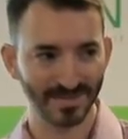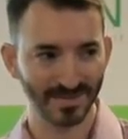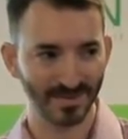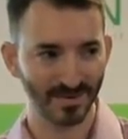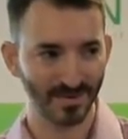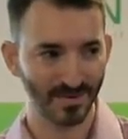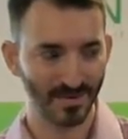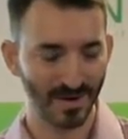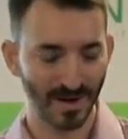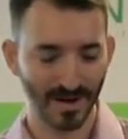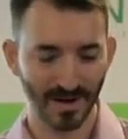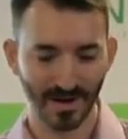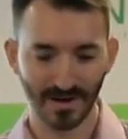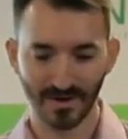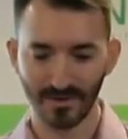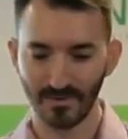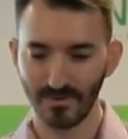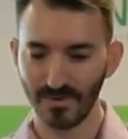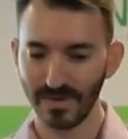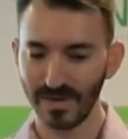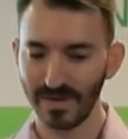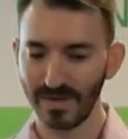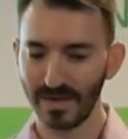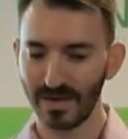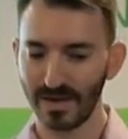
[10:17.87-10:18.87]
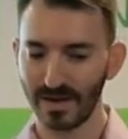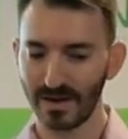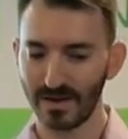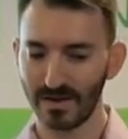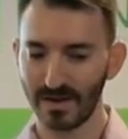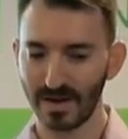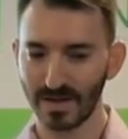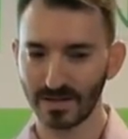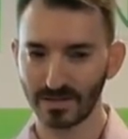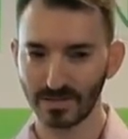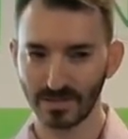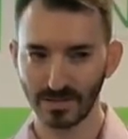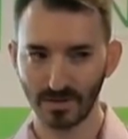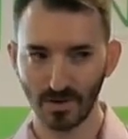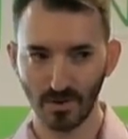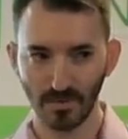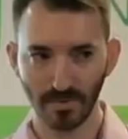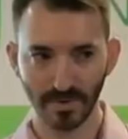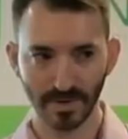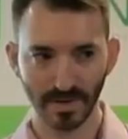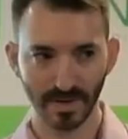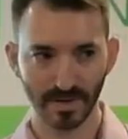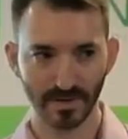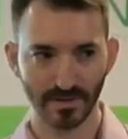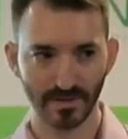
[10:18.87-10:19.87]
So we are actually
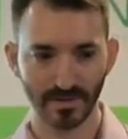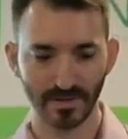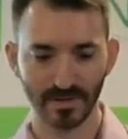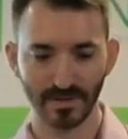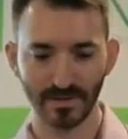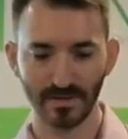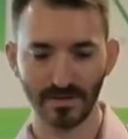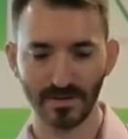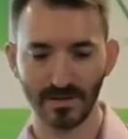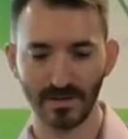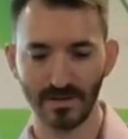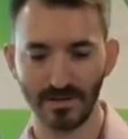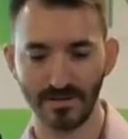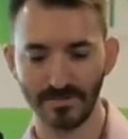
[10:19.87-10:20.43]
opening the